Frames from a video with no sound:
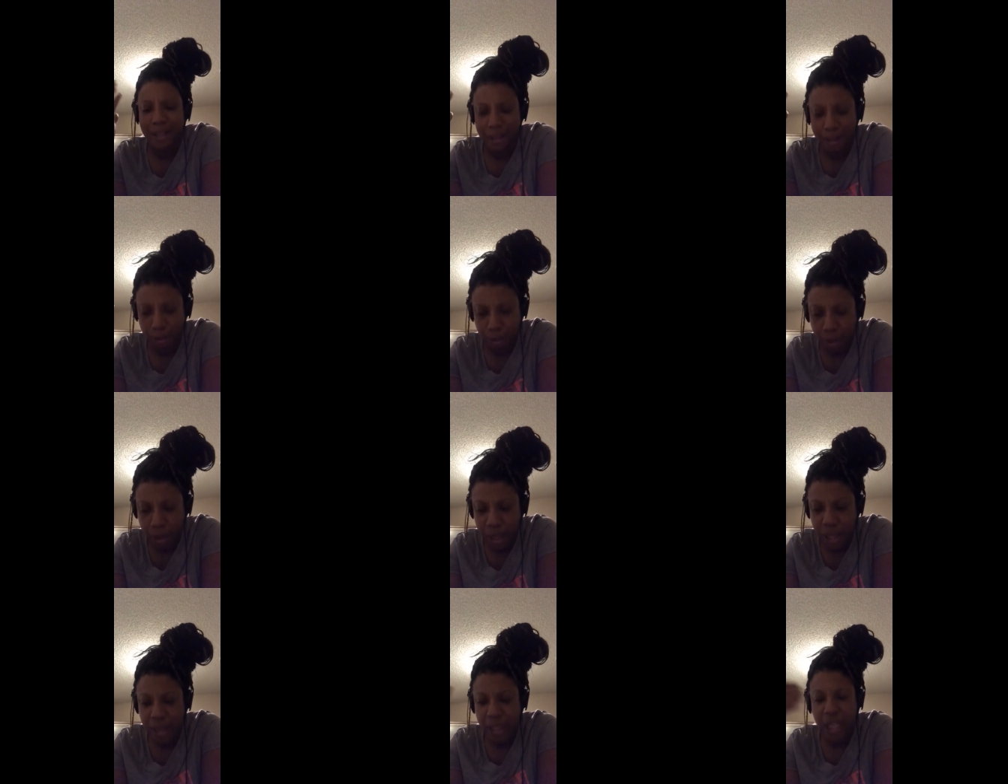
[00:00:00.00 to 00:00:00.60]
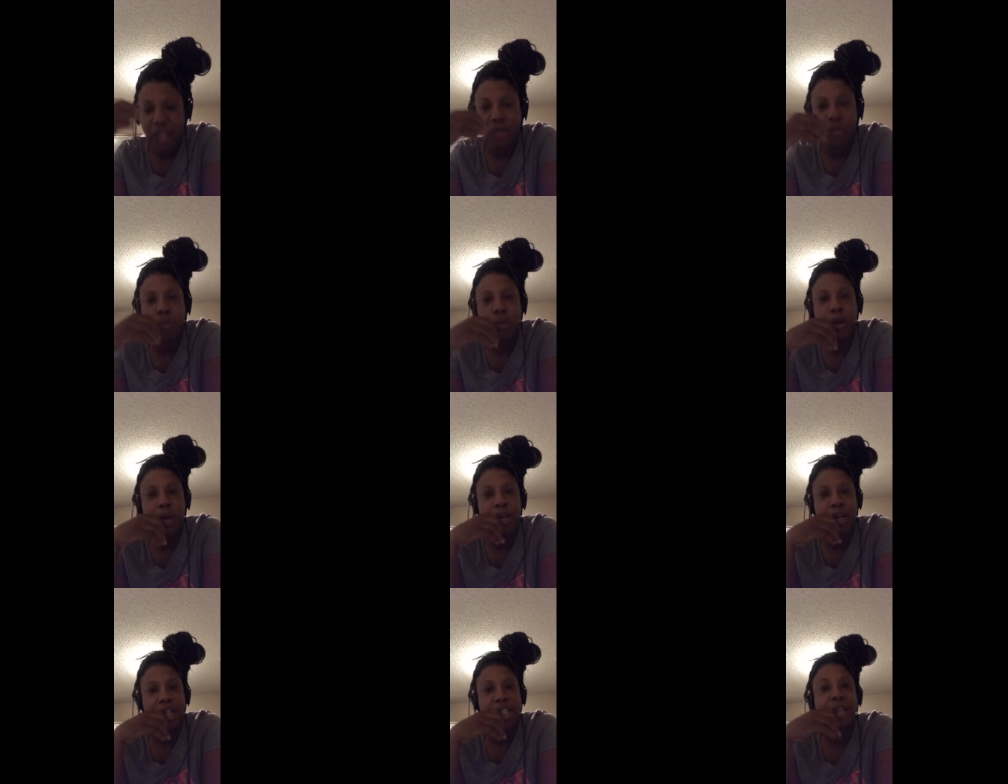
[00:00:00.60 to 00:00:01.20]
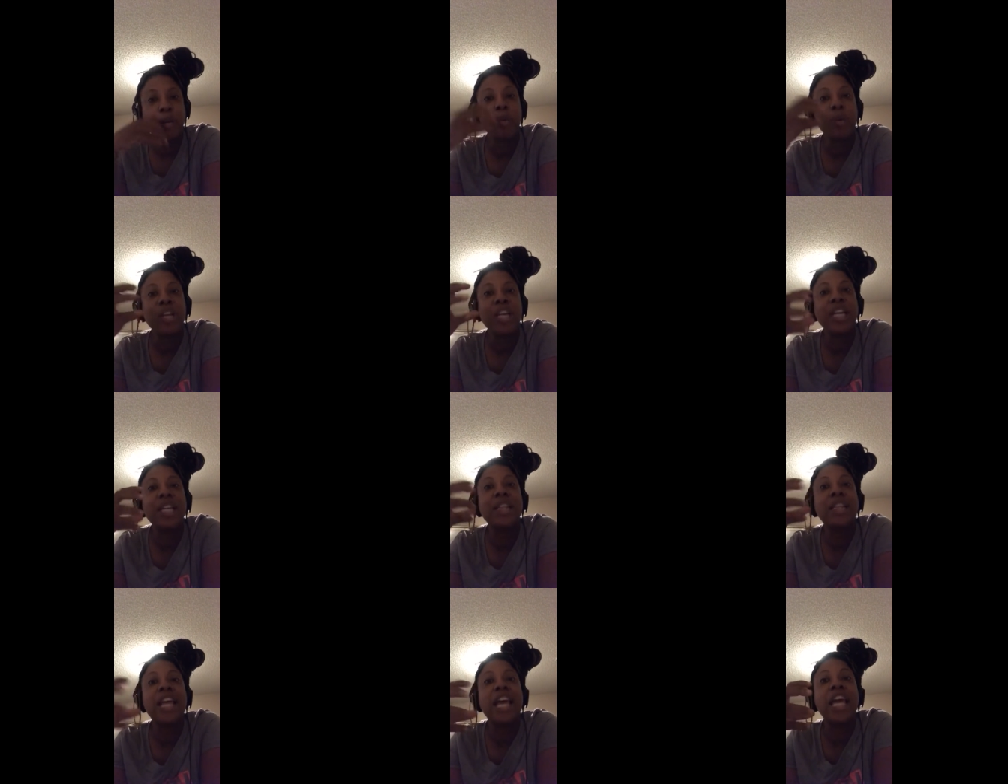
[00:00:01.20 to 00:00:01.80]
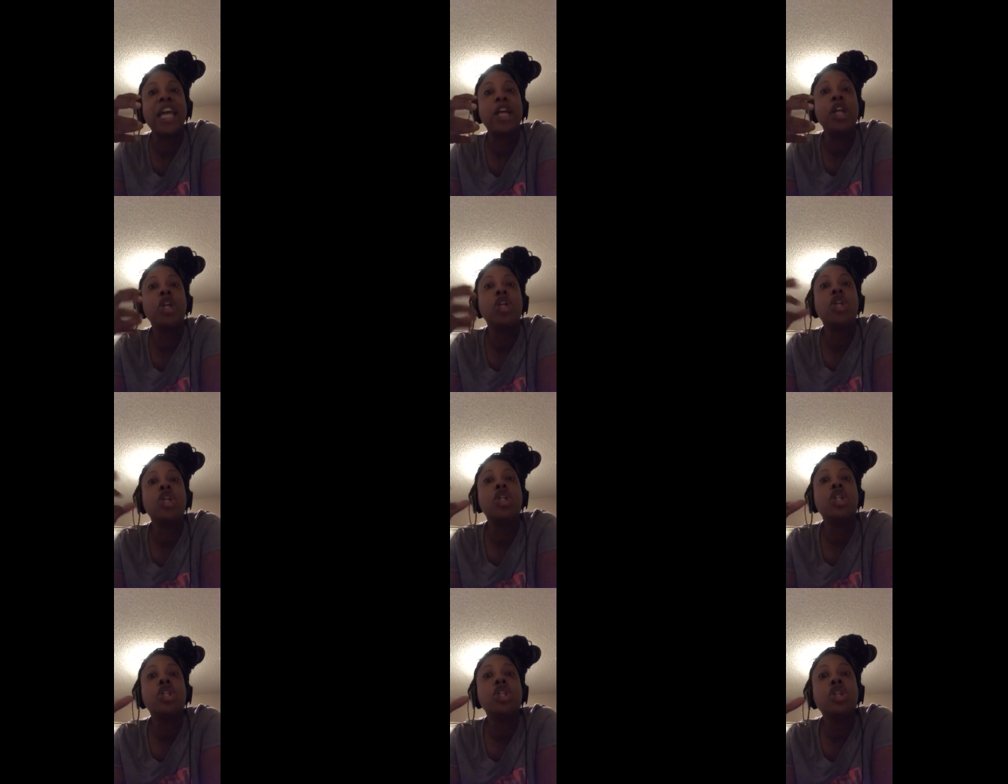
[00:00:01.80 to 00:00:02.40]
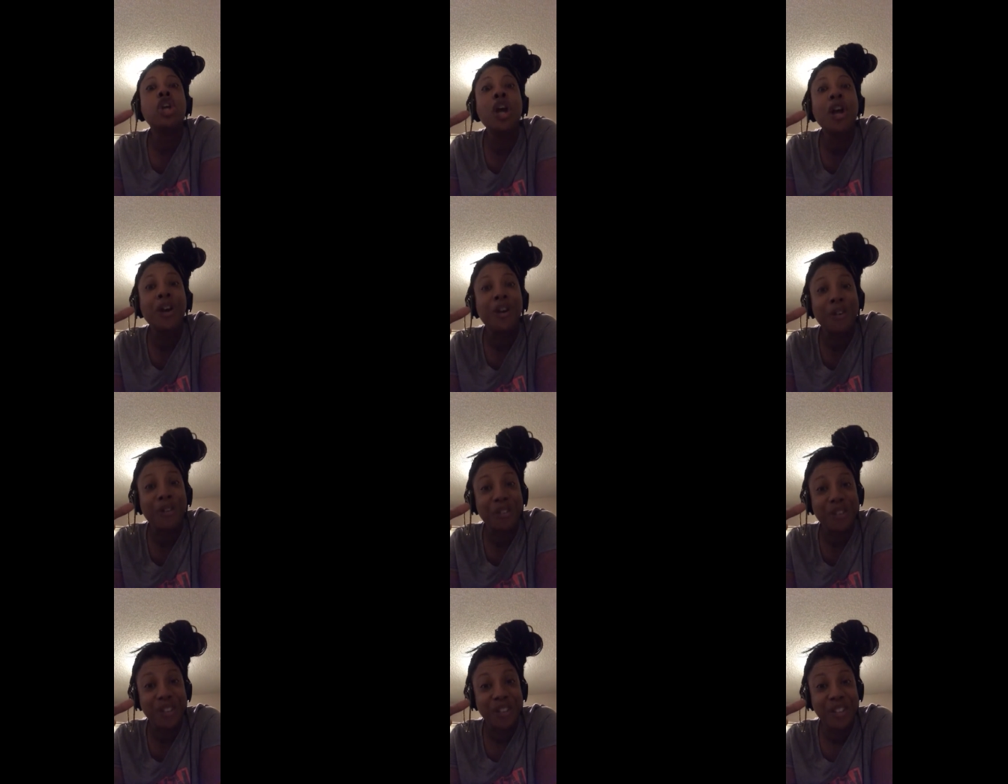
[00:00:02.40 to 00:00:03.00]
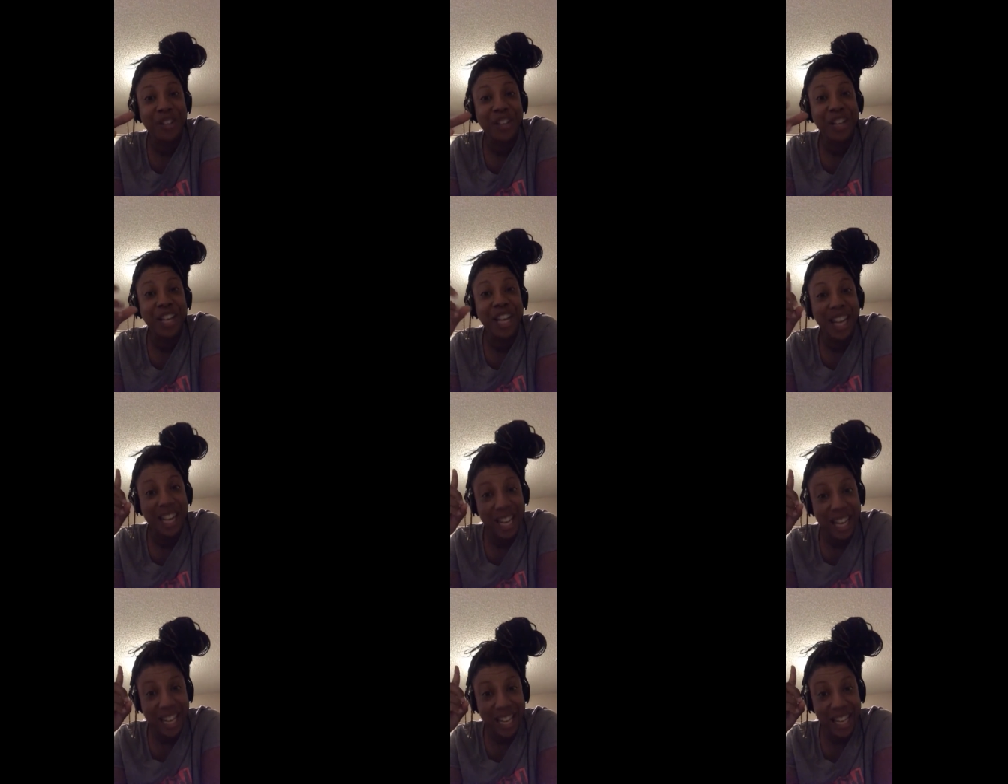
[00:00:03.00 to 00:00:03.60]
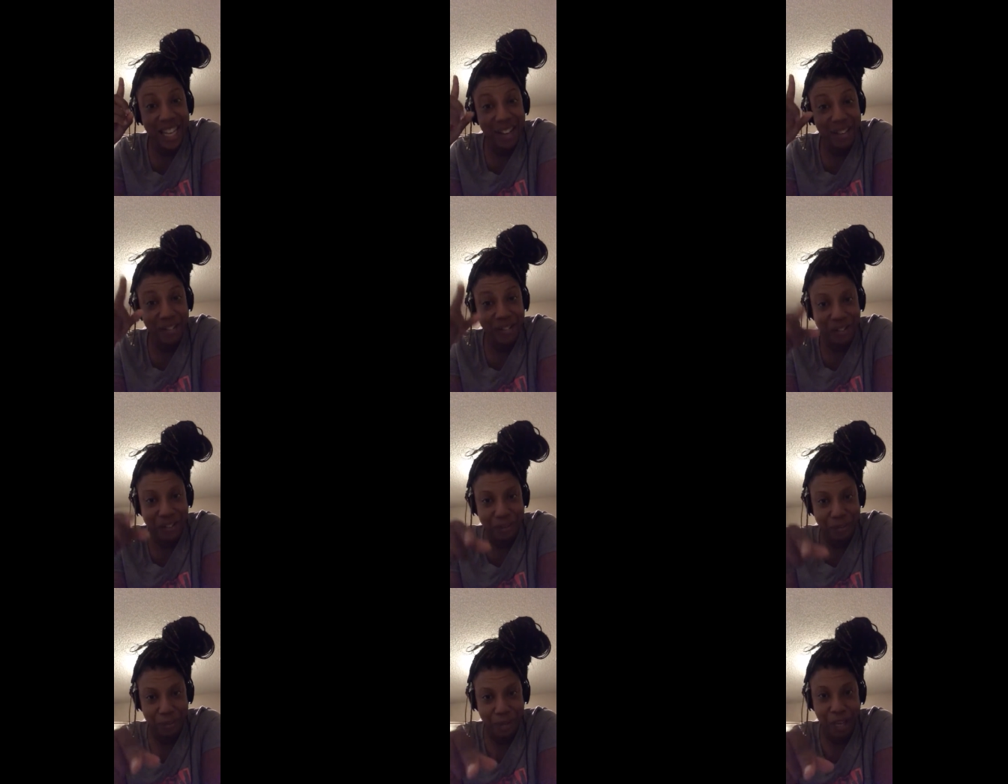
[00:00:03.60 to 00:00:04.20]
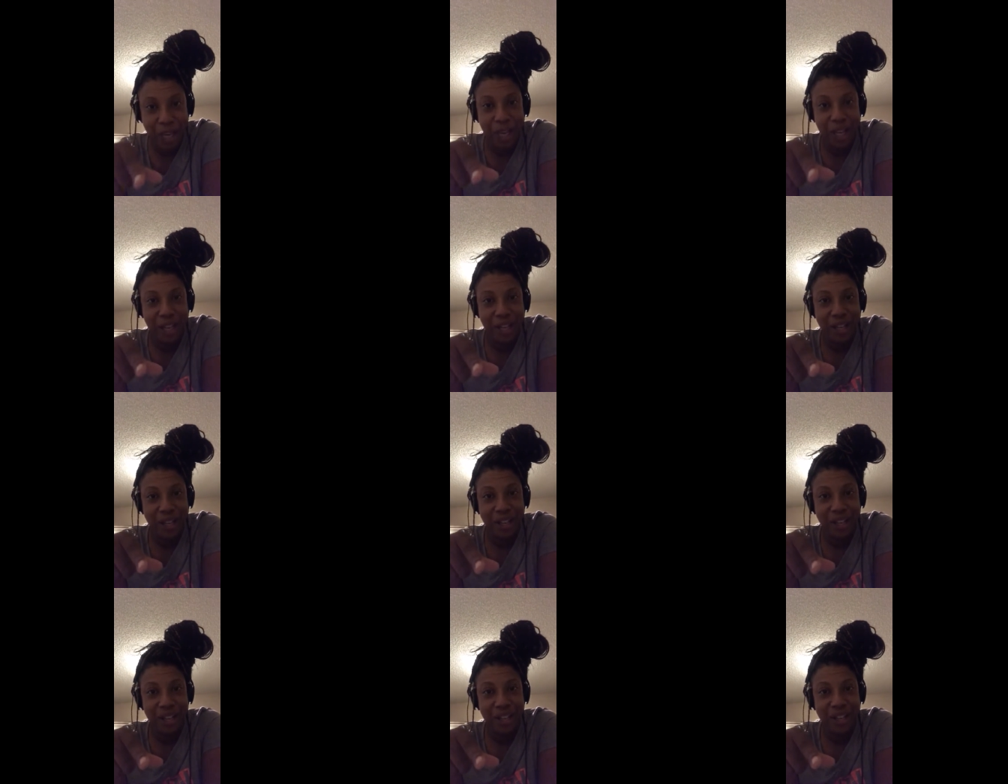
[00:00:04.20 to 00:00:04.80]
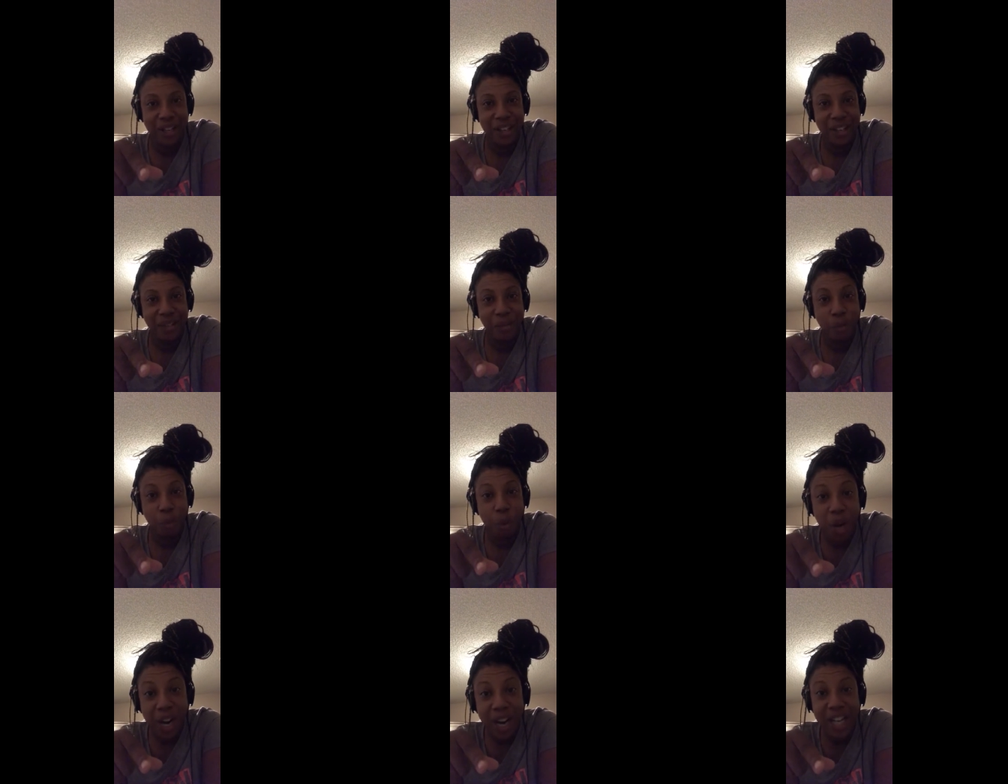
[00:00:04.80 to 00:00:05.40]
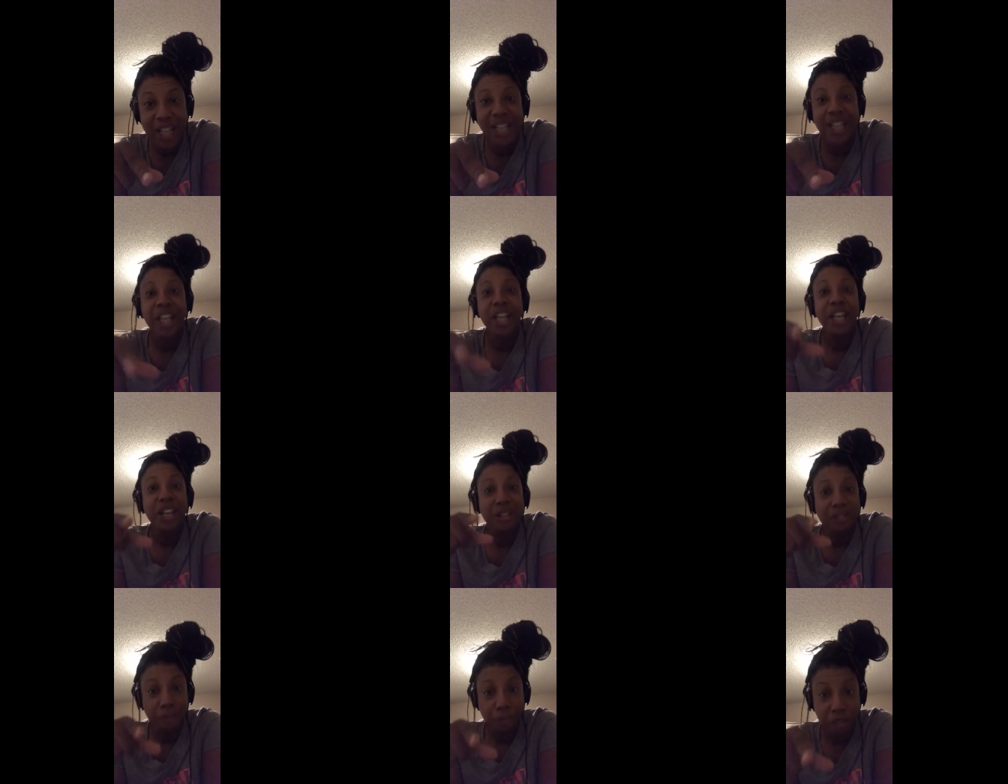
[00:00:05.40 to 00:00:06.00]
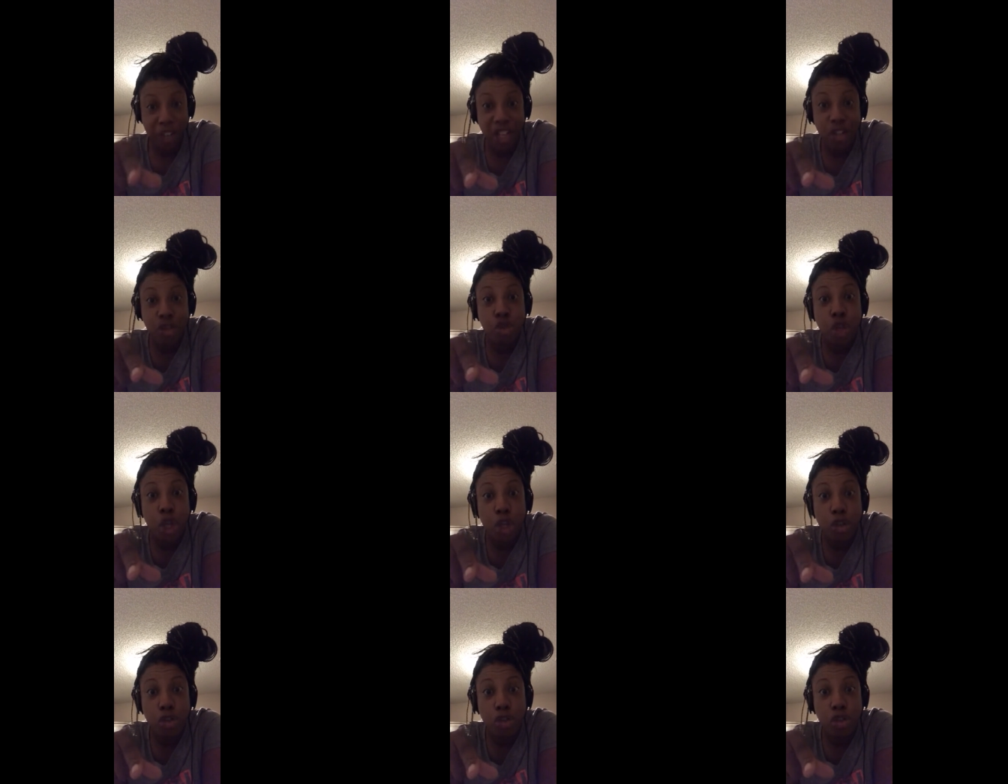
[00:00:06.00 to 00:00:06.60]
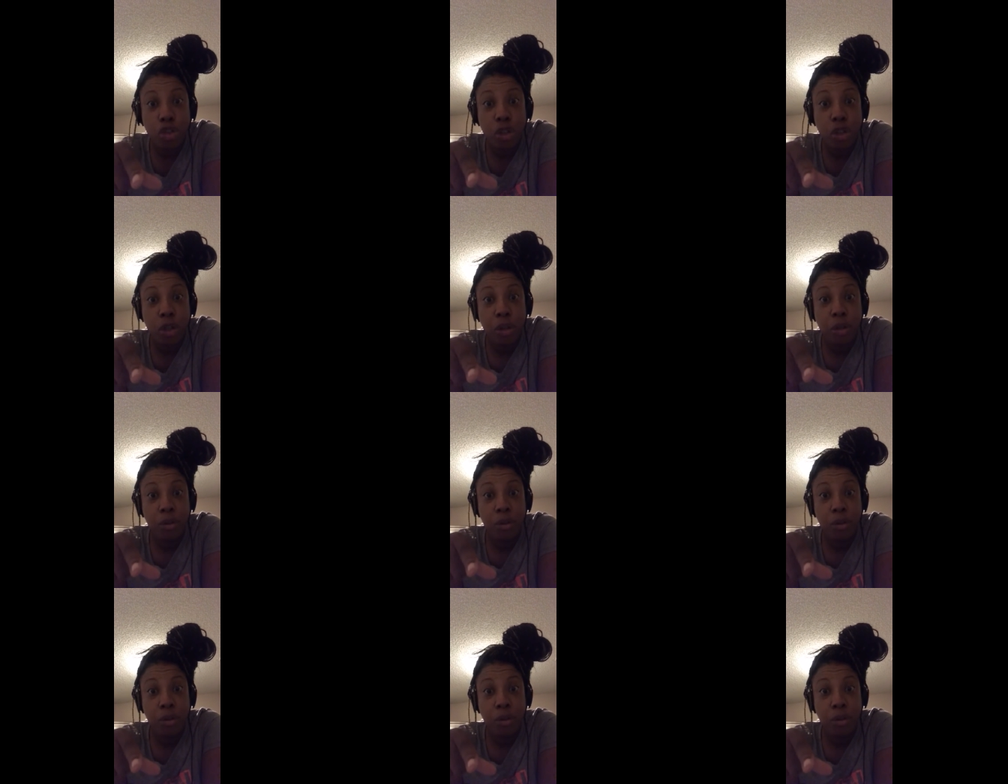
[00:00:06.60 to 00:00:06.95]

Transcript: So that's what it is. They will get their dessert. He gives them their what? Vengeance.